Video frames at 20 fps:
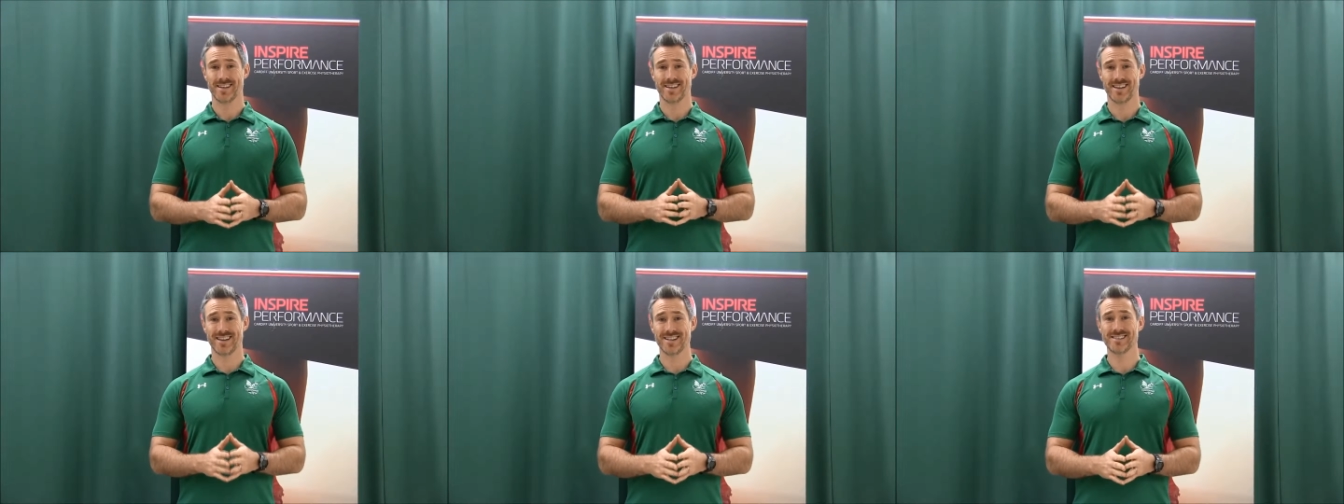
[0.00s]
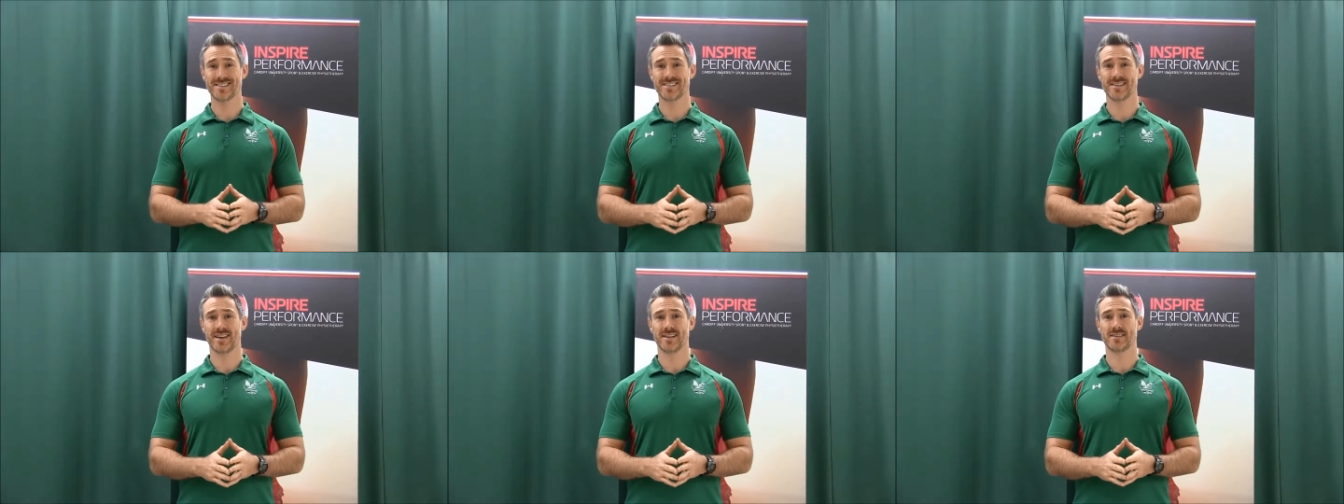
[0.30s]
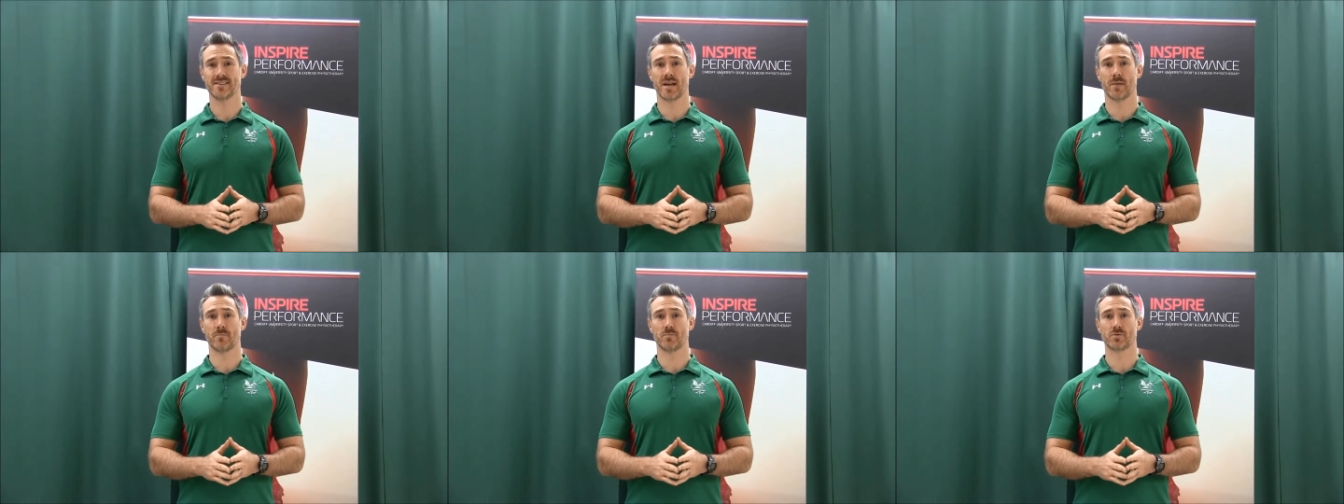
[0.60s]
In today's
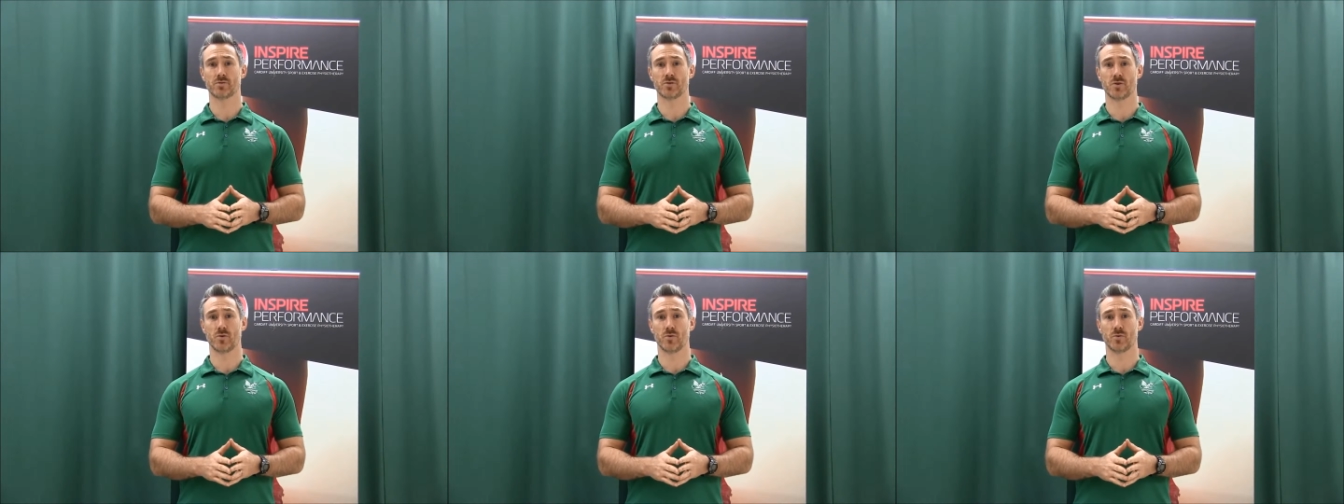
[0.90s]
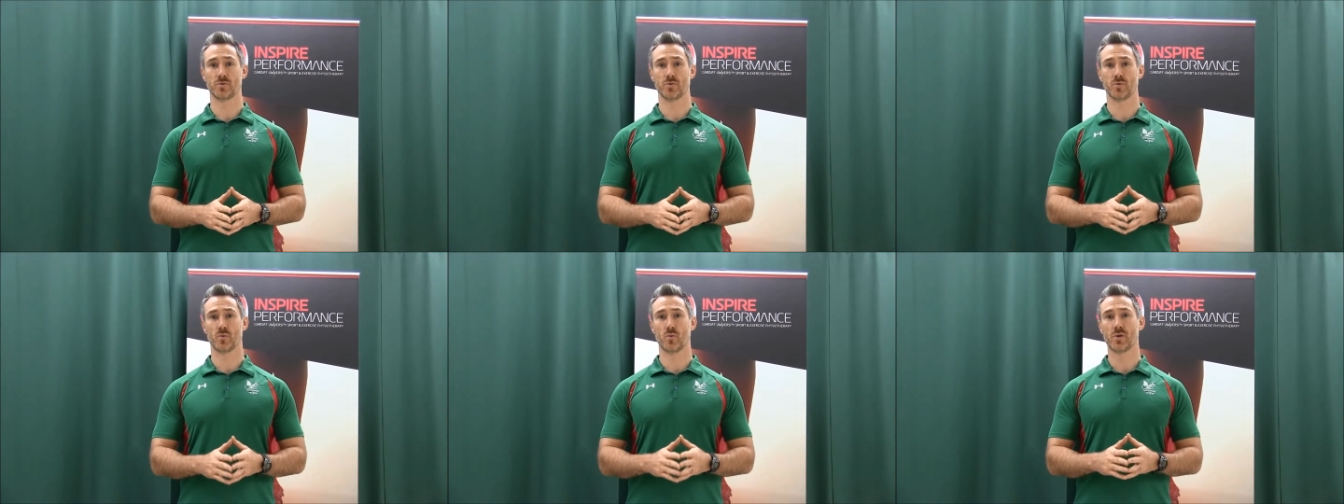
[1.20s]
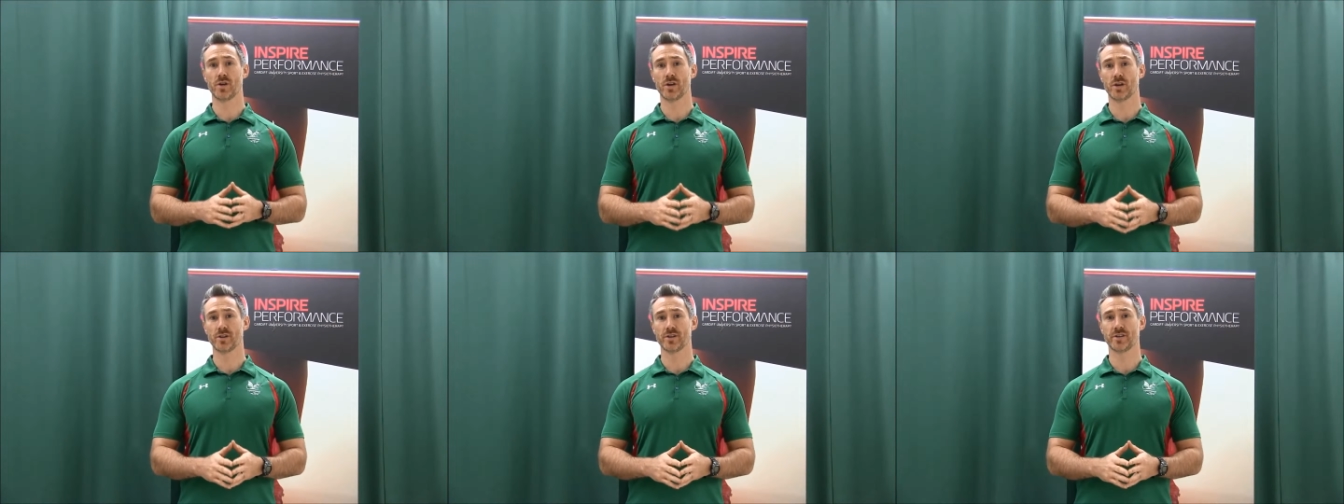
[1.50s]
episode,
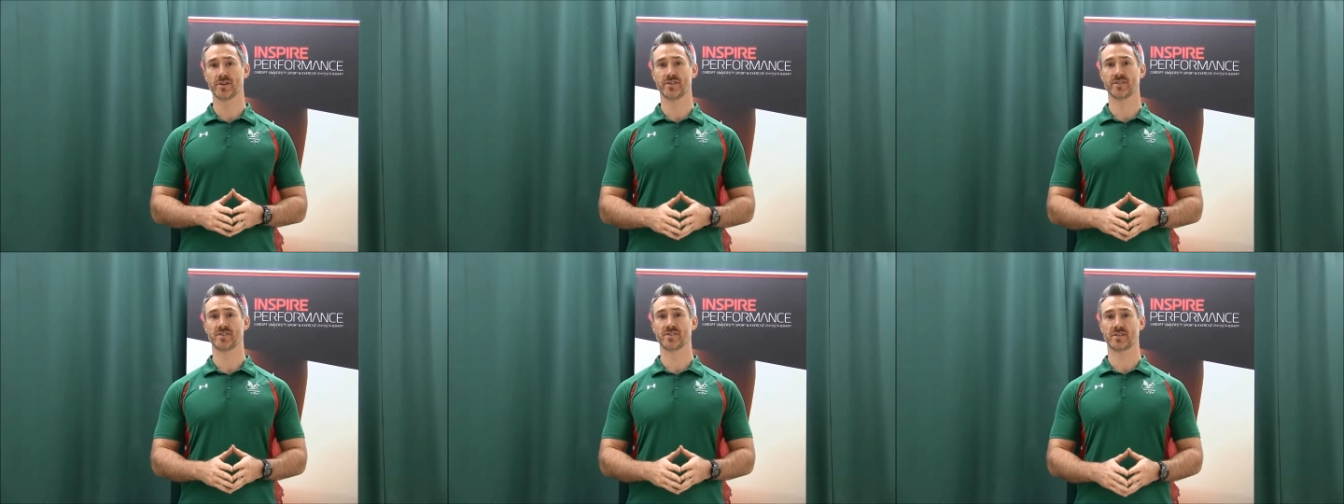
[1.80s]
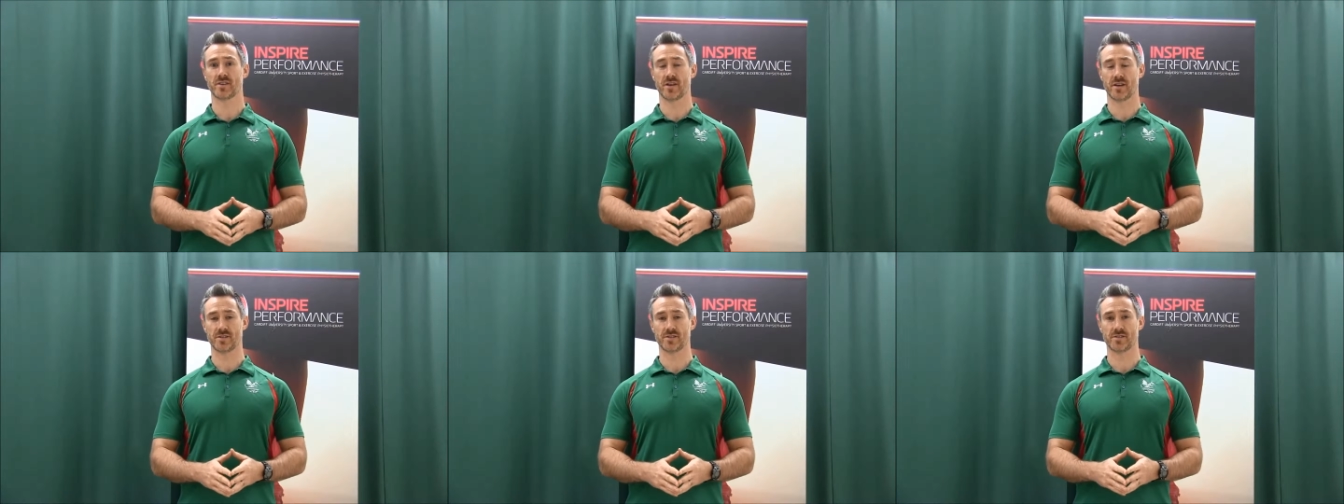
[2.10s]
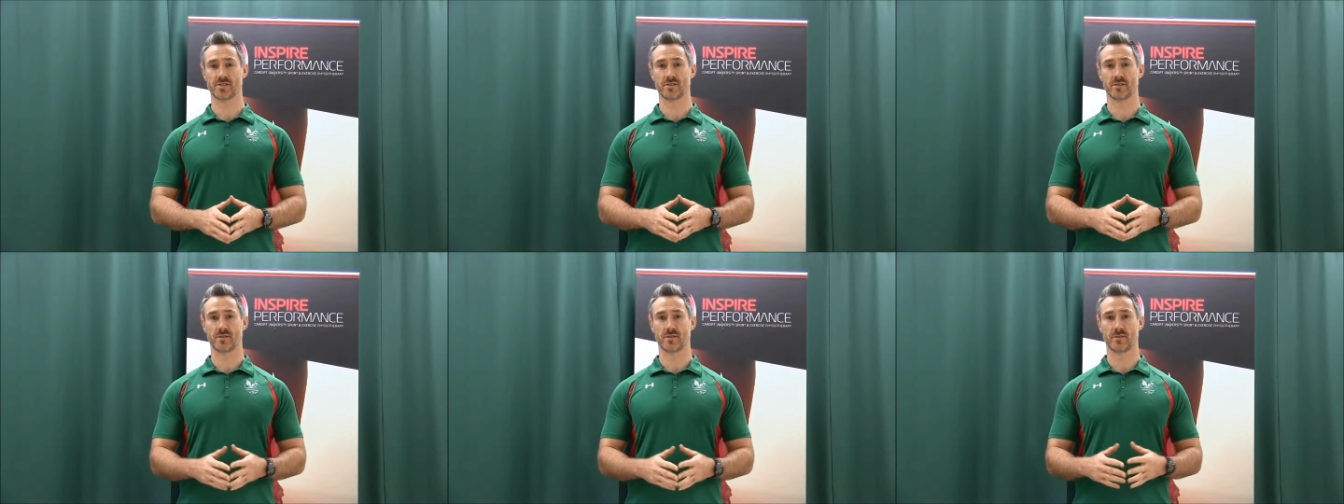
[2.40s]
we are going to
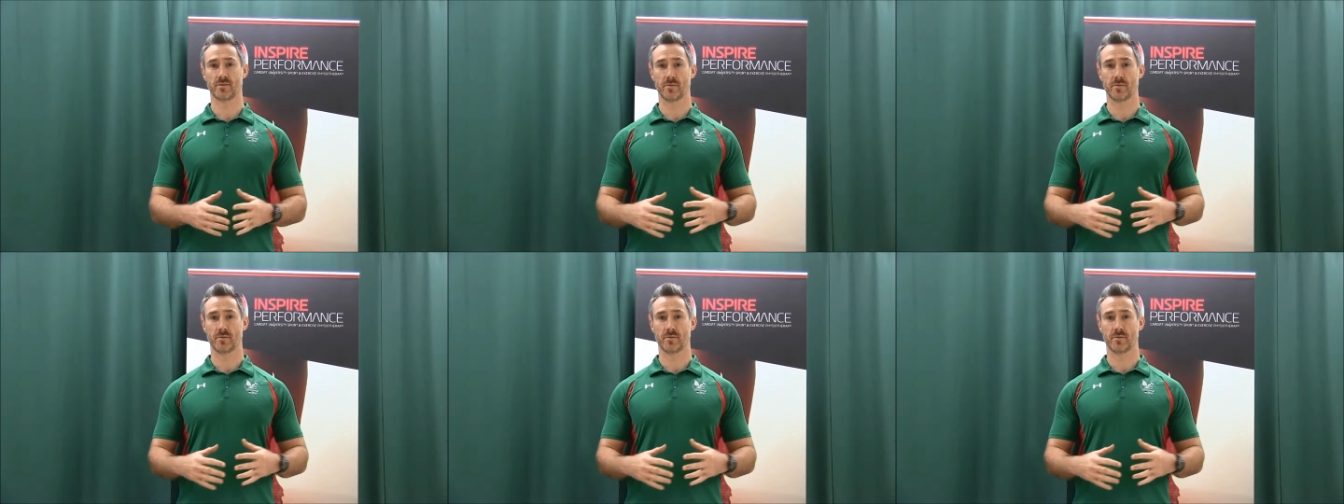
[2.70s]
discuss